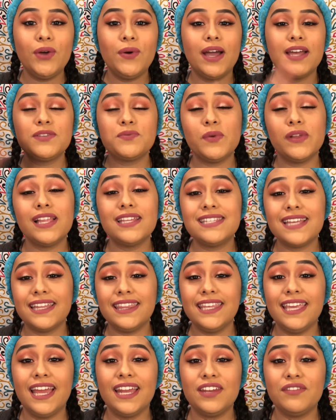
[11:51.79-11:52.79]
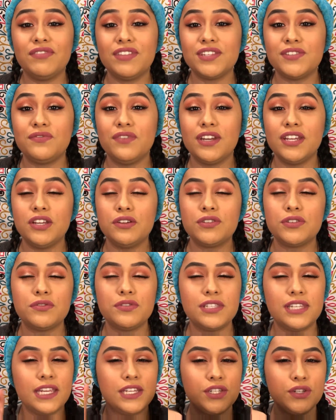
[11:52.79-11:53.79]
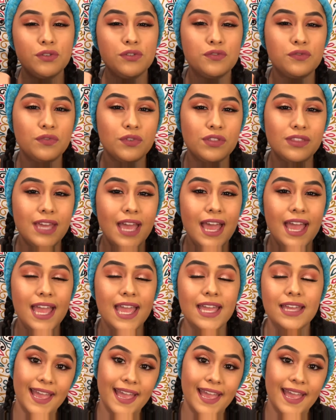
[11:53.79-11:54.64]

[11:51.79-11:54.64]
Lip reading: as well as at the end of this video, so stay tuned for that.